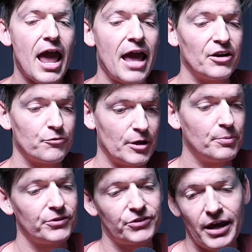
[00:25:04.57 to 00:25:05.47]
And if
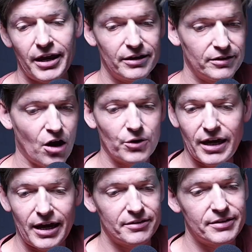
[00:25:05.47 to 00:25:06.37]
people say,
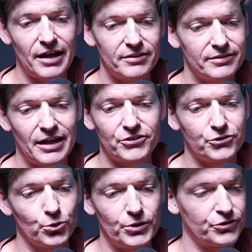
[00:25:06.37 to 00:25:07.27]
okay, that that
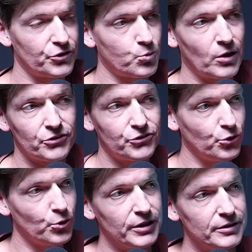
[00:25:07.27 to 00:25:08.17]
story is just one
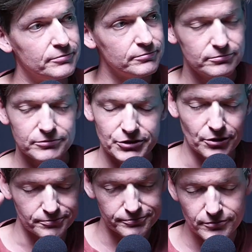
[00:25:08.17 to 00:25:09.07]
story, you
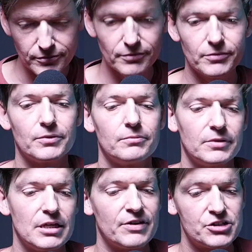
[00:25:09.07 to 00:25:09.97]
know,
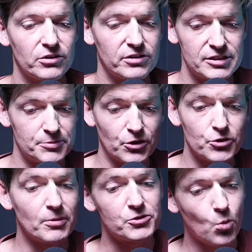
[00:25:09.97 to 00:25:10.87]
evangelicalism
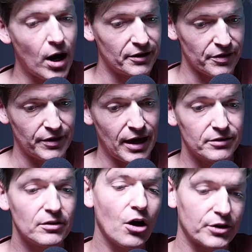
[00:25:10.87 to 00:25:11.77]
goes much wider than
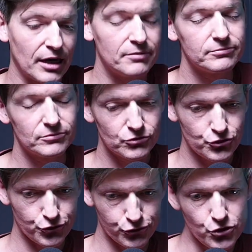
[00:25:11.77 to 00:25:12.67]
that. Mm. Okay, yeah.
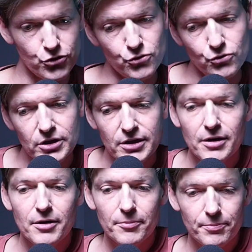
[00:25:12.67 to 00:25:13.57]
true,
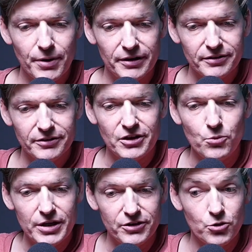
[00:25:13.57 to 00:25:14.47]
but can
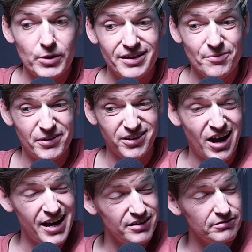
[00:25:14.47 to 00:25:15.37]
we can we
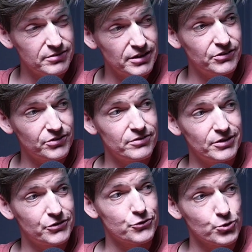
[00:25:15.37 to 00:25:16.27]
apply these
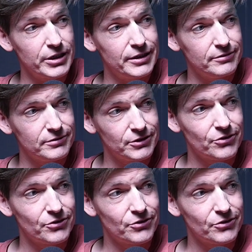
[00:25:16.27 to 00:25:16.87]
these 3 mm -hmm.